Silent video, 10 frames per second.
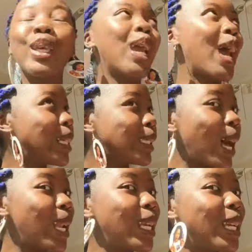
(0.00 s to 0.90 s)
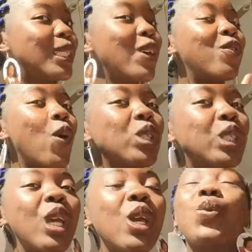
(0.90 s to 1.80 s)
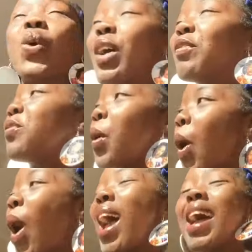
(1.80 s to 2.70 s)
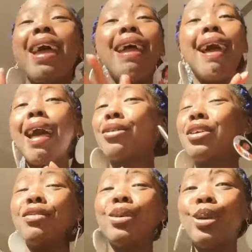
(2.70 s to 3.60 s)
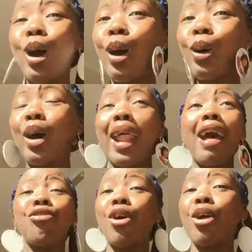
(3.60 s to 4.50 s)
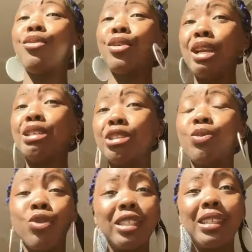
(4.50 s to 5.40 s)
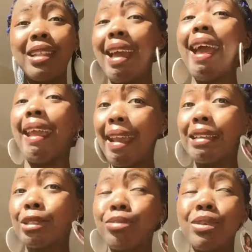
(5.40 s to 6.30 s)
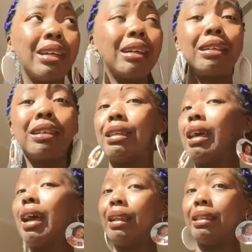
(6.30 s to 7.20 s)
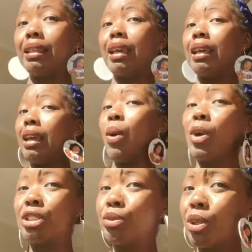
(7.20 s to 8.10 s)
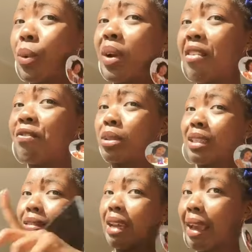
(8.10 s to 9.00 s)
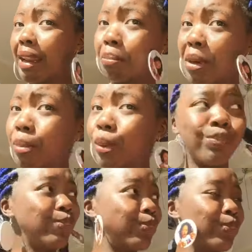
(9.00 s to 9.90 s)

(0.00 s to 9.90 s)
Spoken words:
Yes, honeys, 14, 14, and I don't even know what I thought a relationship was at that age, because, honey, what you doing at 14 dating people?